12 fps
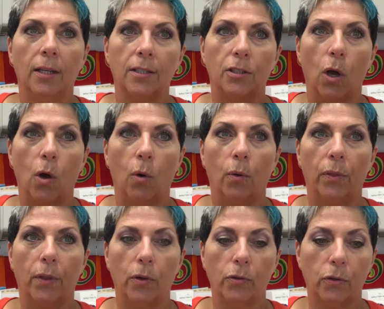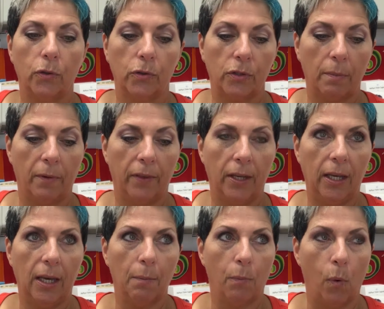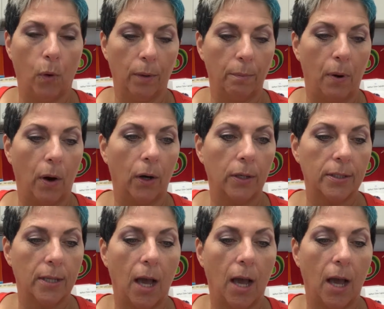So those are some of the important parts